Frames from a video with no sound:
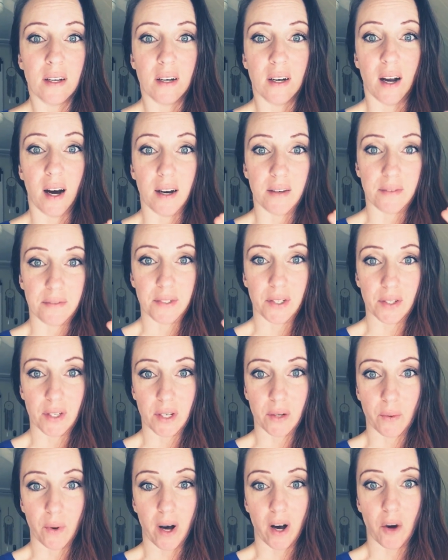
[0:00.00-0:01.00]
not
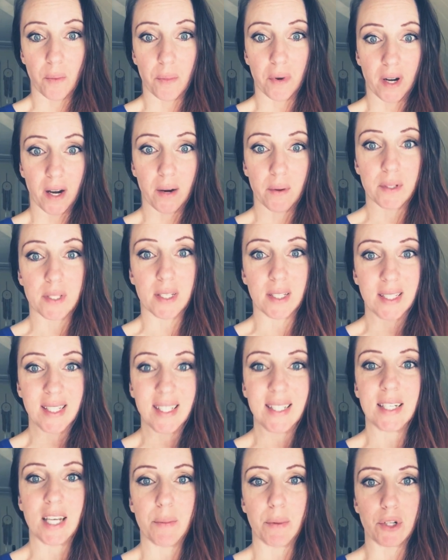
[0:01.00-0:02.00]
feeling well, but I was at
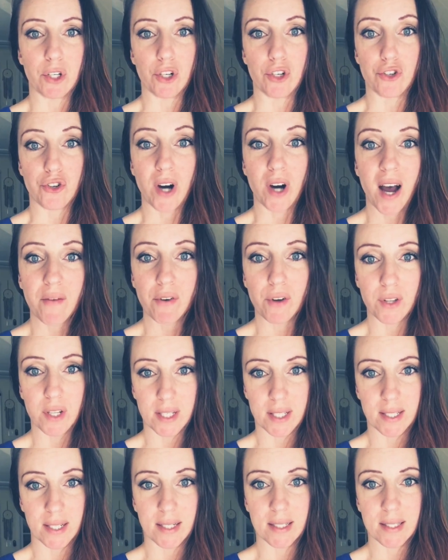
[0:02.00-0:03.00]
least able to travel
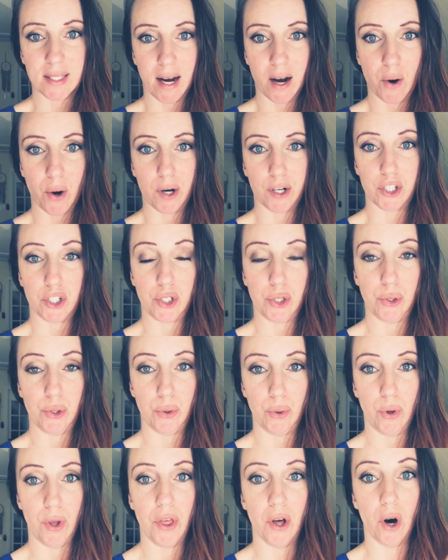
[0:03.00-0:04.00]
the 6 hours
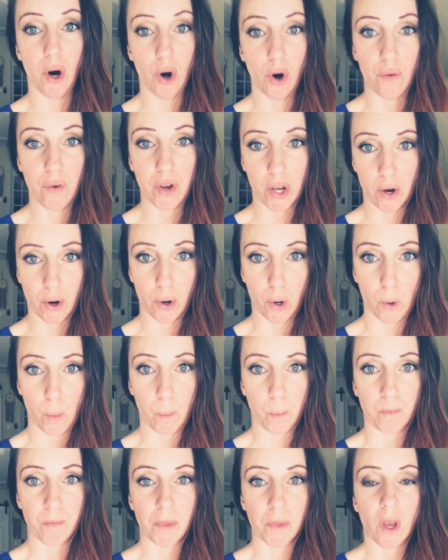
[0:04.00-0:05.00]
to the Hoving
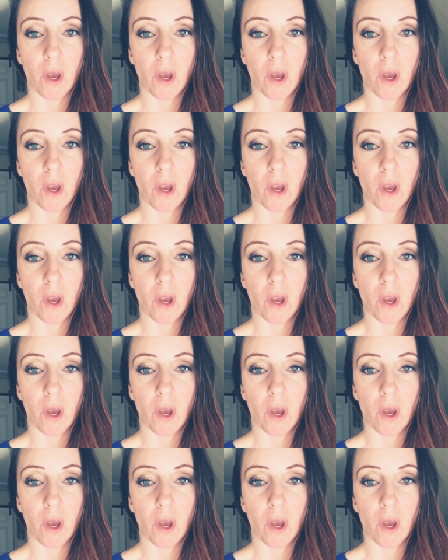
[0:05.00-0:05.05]
Home